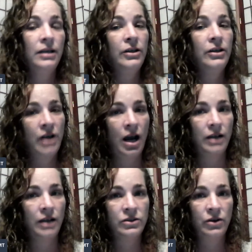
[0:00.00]
you're not.
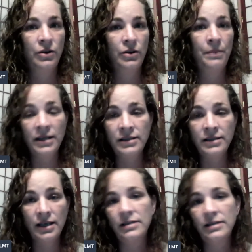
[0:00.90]
So the best
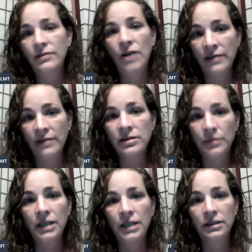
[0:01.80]
thing is if you have someone
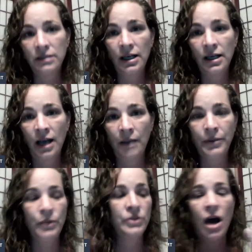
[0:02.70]
else that can help
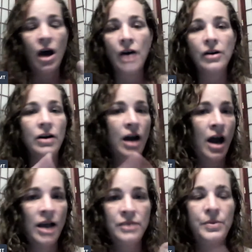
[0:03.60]
you, a daughter, a
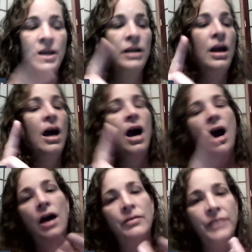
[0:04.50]
husband,
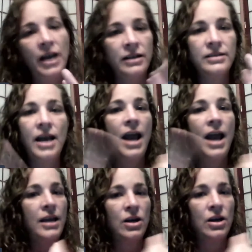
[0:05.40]
a
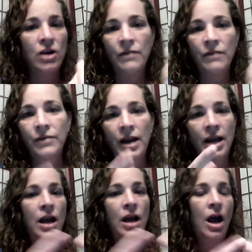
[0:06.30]
fiance, a
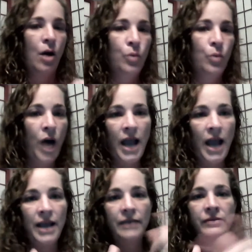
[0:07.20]
girlfriend, a
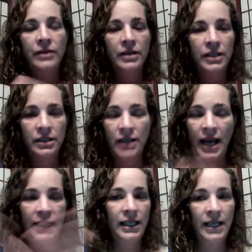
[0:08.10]
wife,
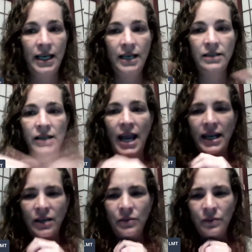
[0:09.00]
any kids,
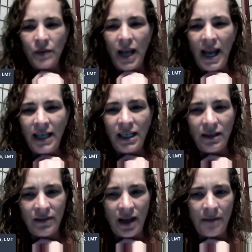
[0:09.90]
any
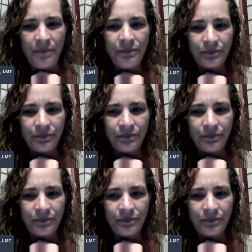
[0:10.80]
of them